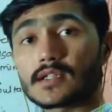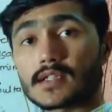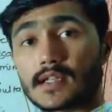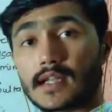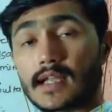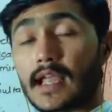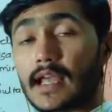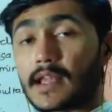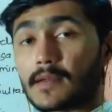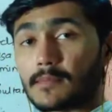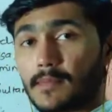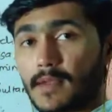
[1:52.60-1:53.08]

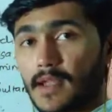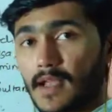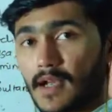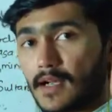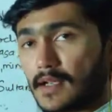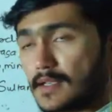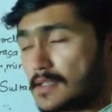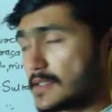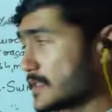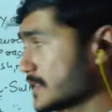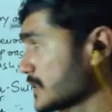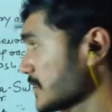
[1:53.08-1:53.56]
can be
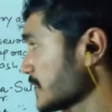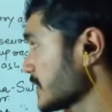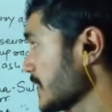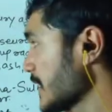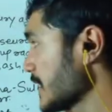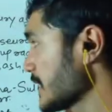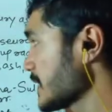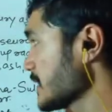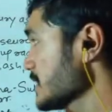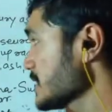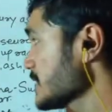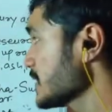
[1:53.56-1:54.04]
asked,
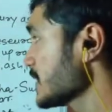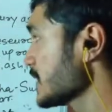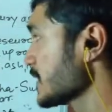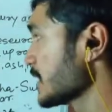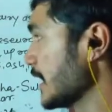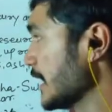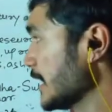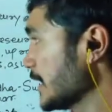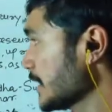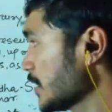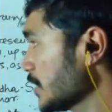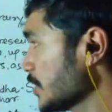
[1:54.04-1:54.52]
that is,
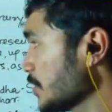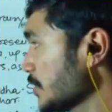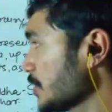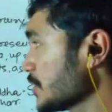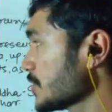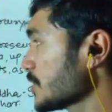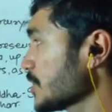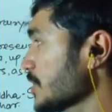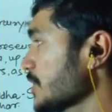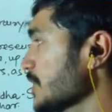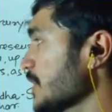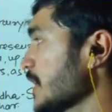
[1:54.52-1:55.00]
write a
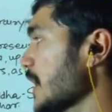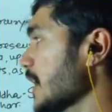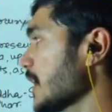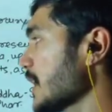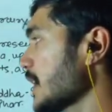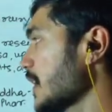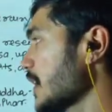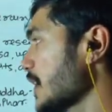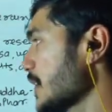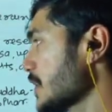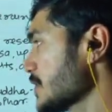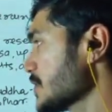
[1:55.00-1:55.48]
note on
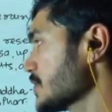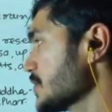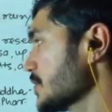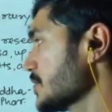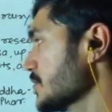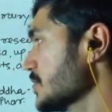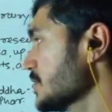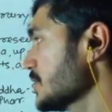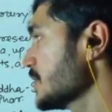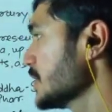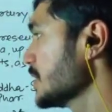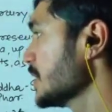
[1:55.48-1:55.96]

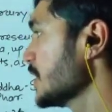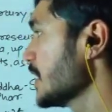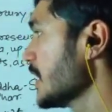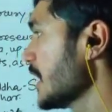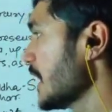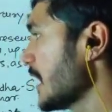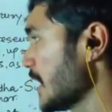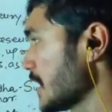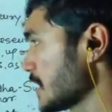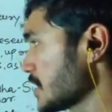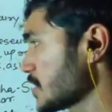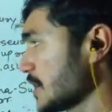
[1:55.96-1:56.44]
Nagarjuna
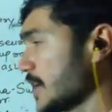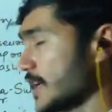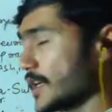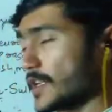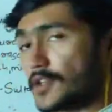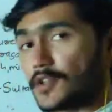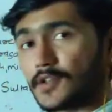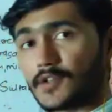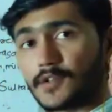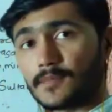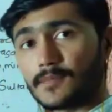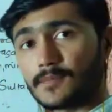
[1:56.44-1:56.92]

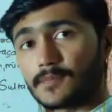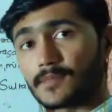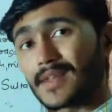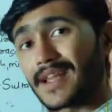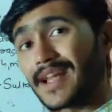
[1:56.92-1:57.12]
Acharya,